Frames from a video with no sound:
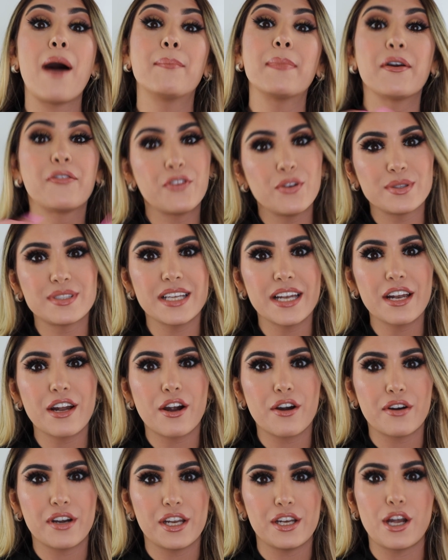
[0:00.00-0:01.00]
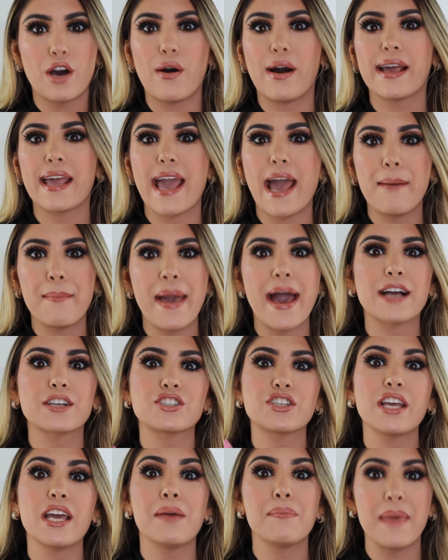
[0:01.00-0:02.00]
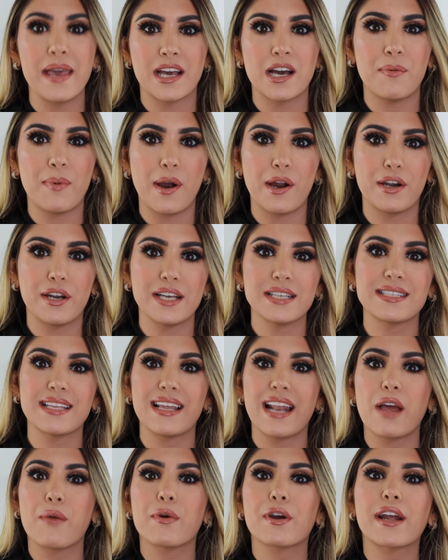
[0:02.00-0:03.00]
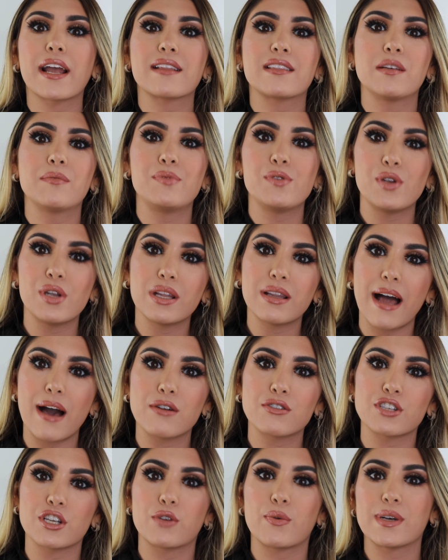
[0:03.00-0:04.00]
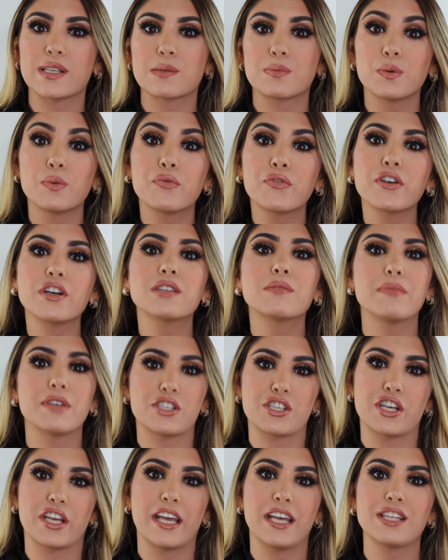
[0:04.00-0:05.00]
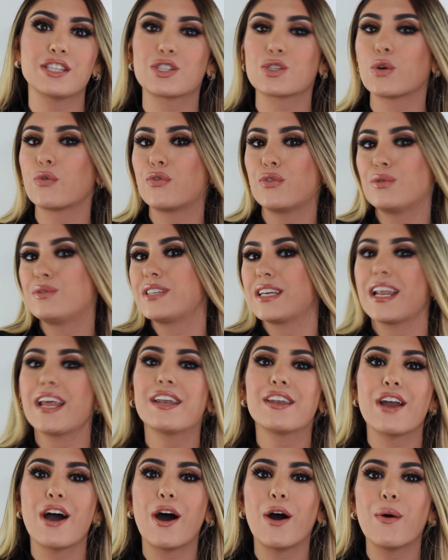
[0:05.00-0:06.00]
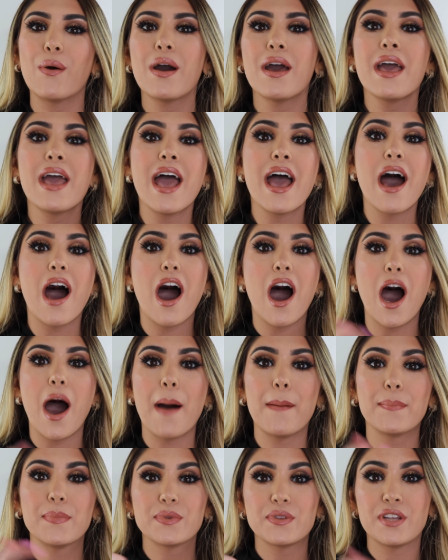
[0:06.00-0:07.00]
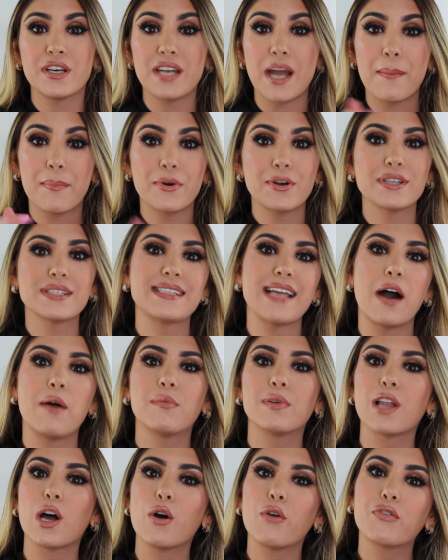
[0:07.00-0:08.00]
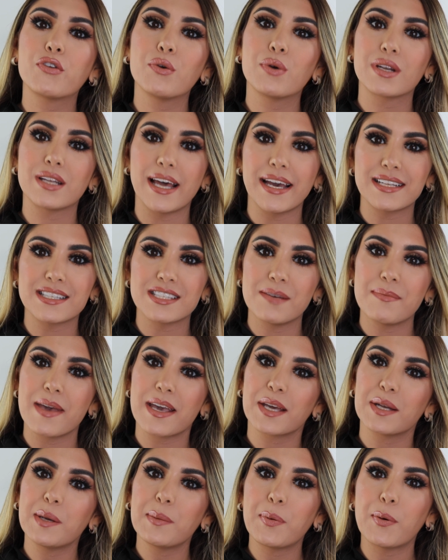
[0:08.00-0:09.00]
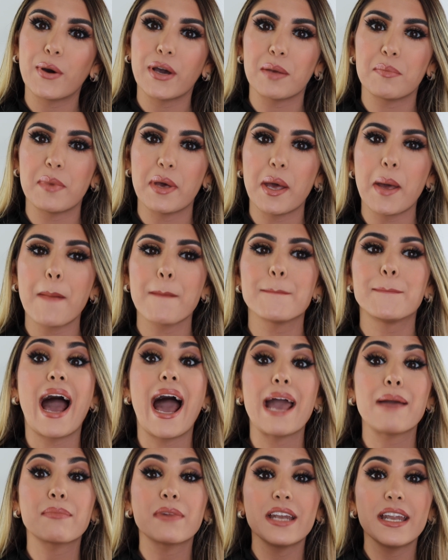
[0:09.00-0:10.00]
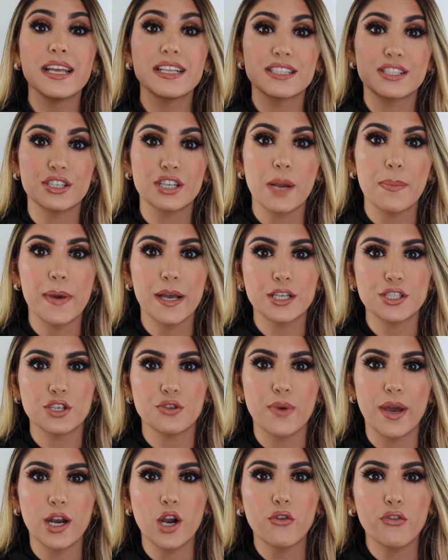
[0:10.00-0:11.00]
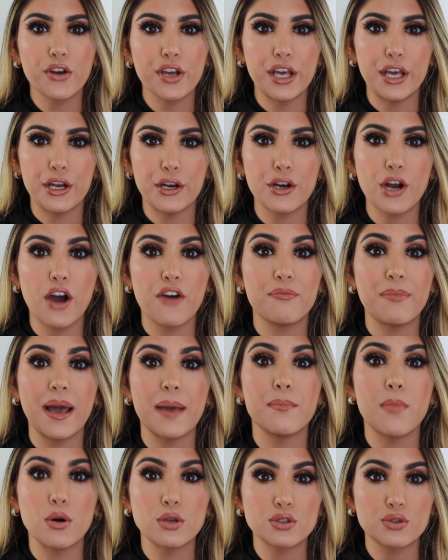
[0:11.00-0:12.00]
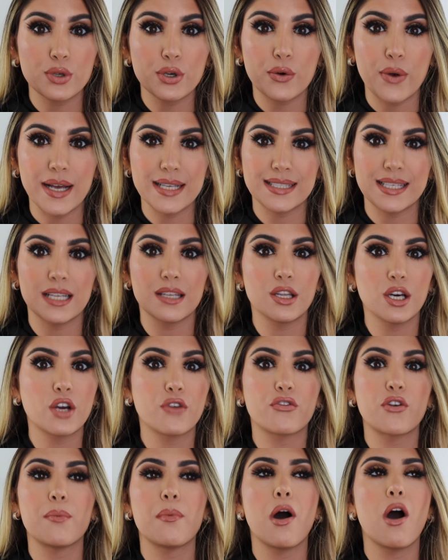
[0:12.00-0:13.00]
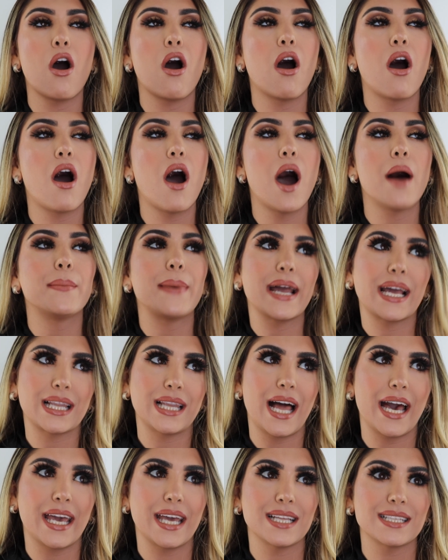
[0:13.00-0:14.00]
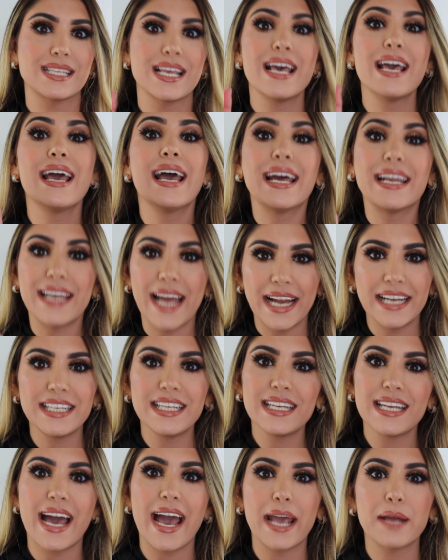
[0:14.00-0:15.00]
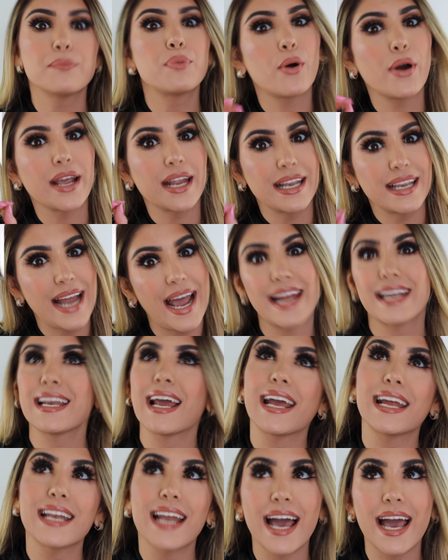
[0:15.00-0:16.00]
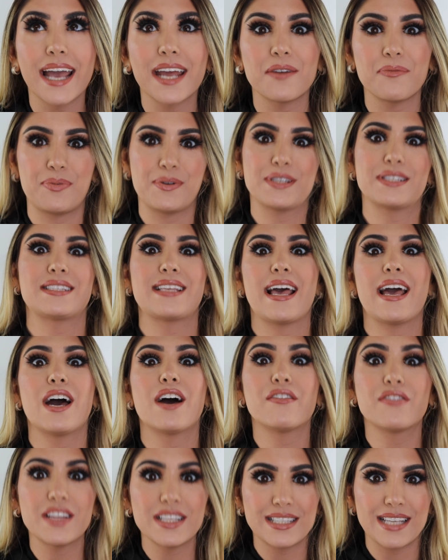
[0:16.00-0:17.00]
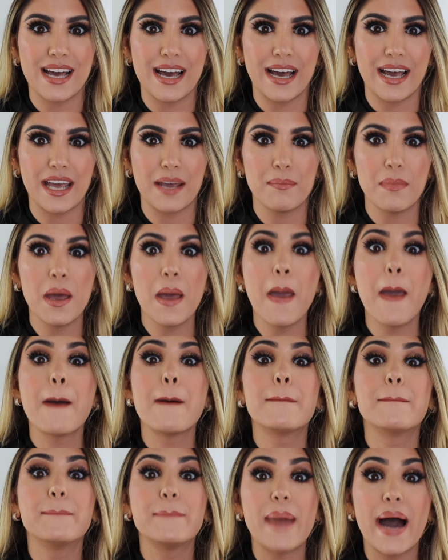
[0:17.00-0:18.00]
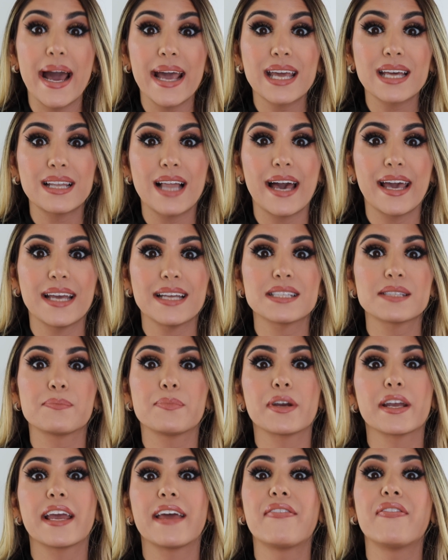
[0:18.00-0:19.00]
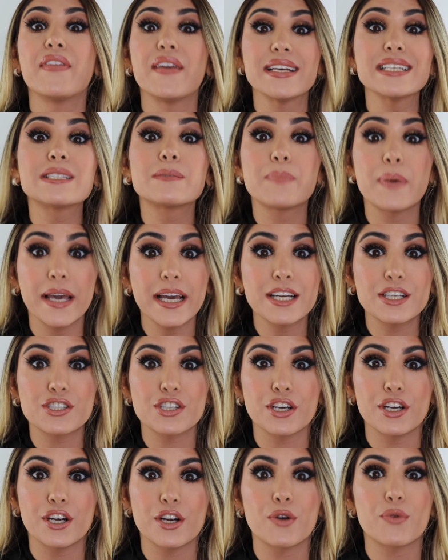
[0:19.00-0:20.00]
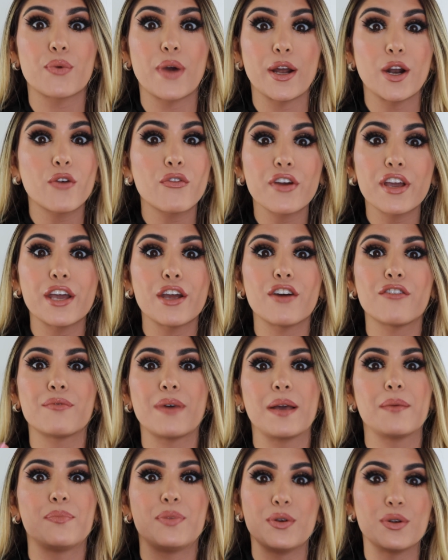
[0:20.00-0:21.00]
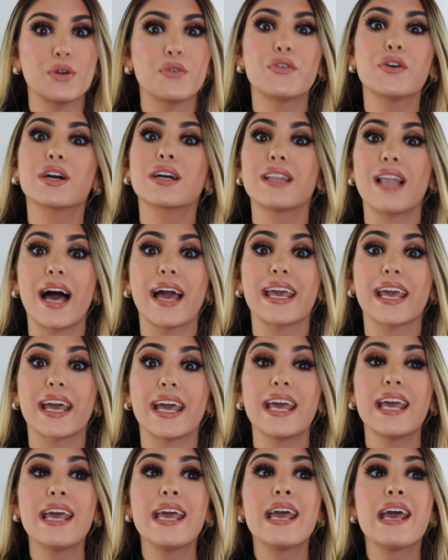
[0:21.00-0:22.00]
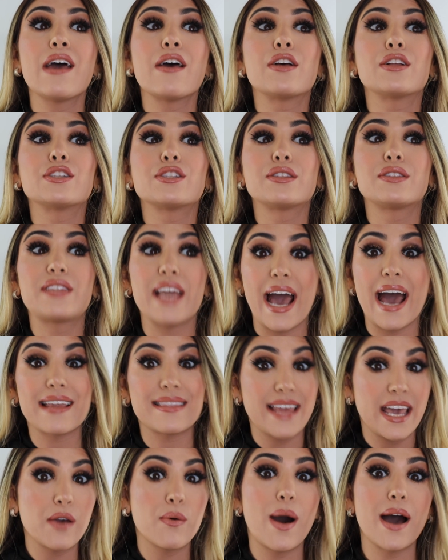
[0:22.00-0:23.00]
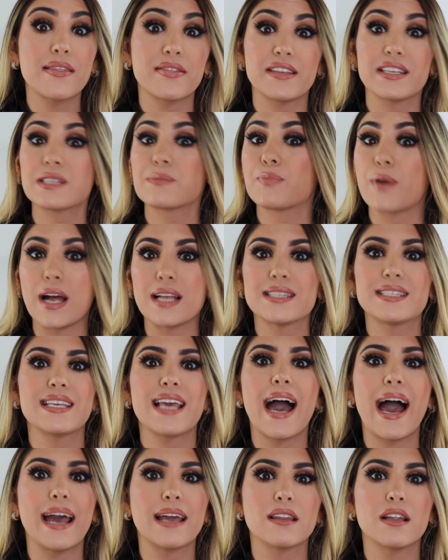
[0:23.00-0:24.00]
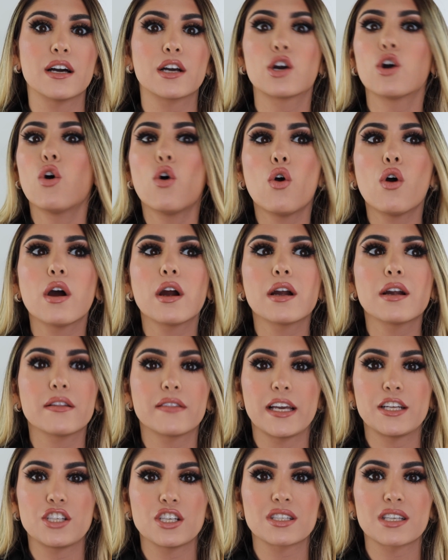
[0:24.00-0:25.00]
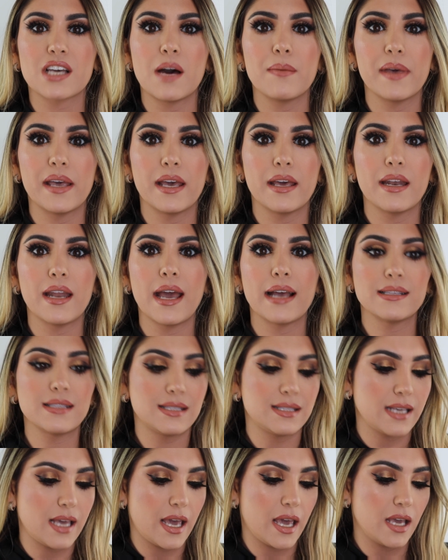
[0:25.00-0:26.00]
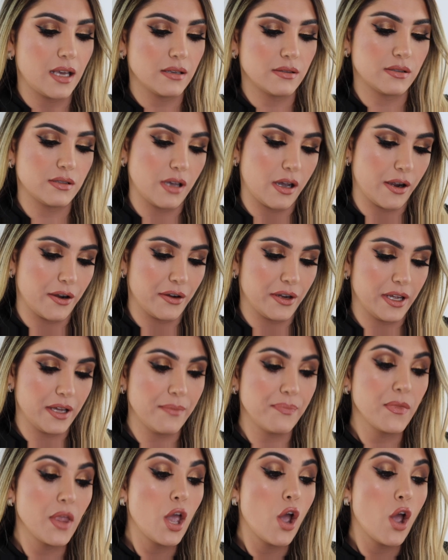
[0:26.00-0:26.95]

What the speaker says: if you didn't already know, I am actually a makeup artist and I work at the Beauty Lounge in West Bloomfield, Michigan. So if you didn't know, the number is down below if you would like to make an appointment. I'm going to insert a picture right over here of my most requested look from all my clients. 99.999% of the time, my clients bring in this picture right over here of my beautiful client that they want this bronzy eye look, or they just come in and say sorry,